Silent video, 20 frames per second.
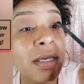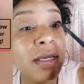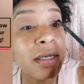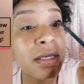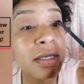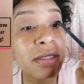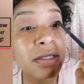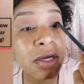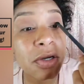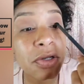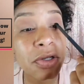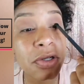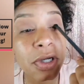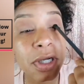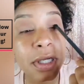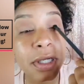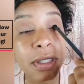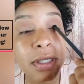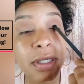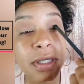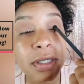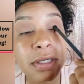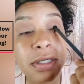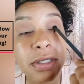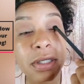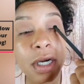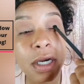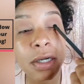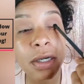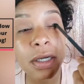So you're going to
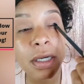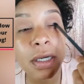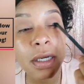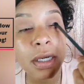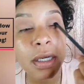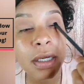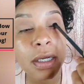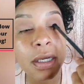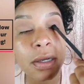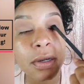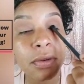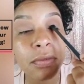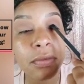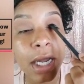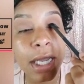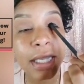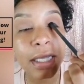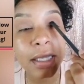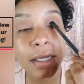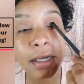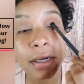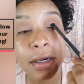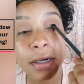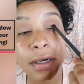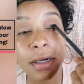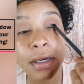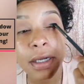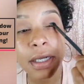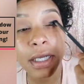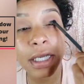start right
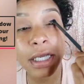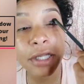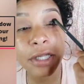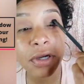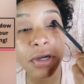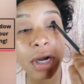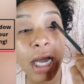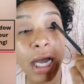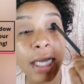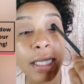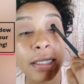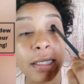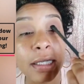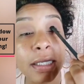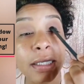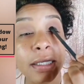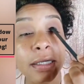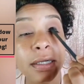here in your eyelid.